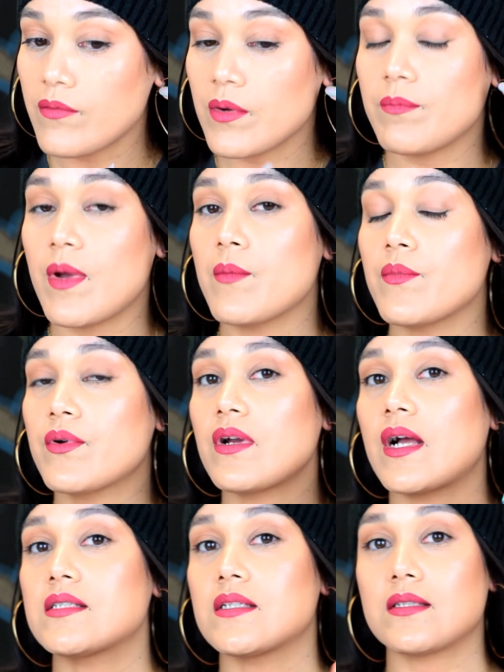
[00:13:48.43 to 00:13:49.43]
Remember,
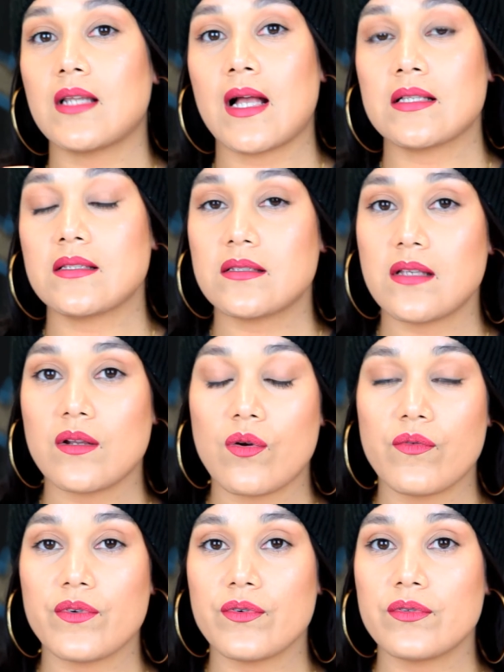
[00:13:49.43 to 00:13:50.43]
I did not set
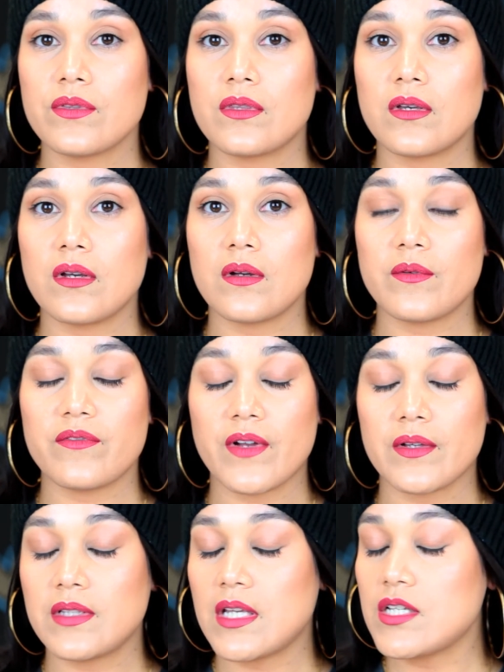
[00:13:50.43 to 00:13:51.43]
over the
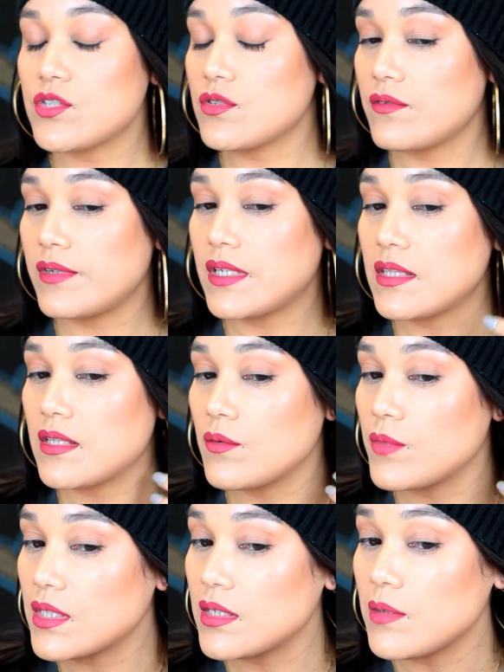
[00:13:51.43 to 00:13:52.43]
foundation or
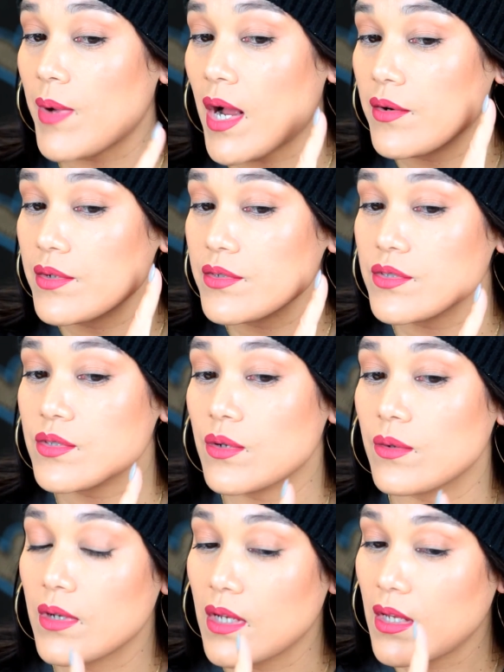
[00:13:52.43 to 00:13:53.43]
anything with any powder,
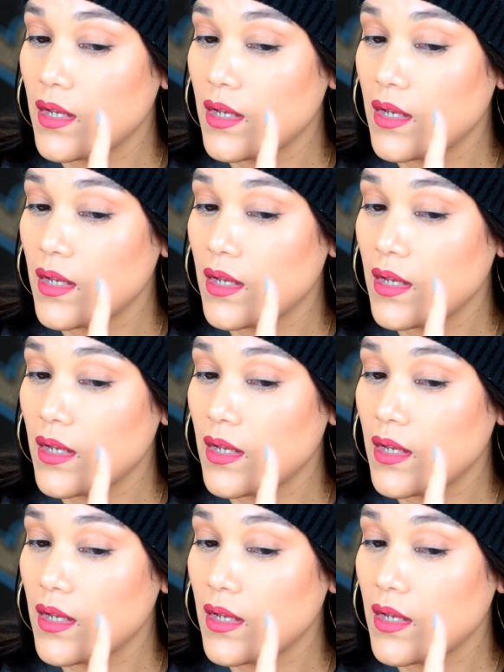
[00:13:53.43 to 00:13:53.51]
so